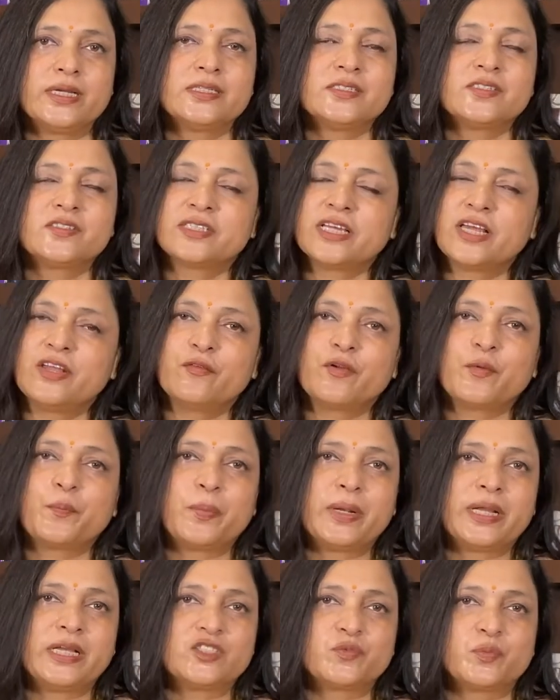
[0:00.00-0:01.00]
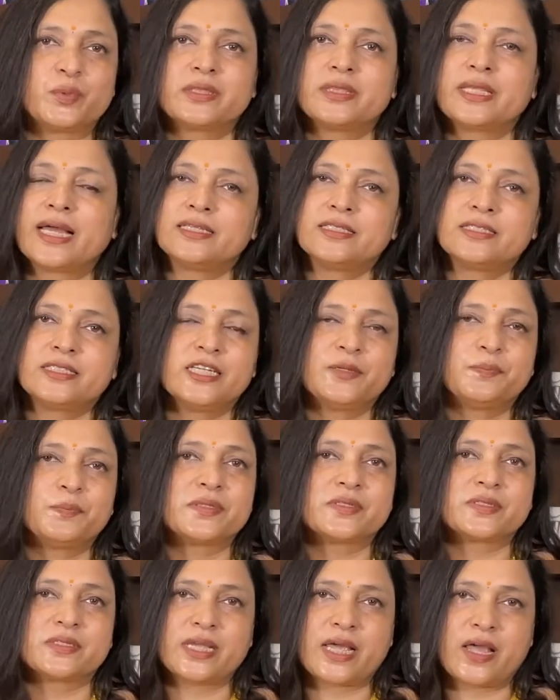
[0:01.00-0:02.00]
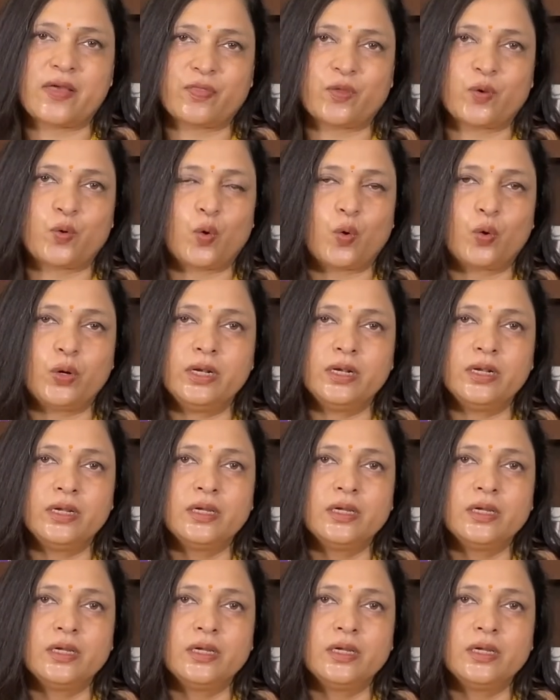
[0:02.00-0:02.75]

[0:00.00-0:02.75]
is then replaced with 98% ethanol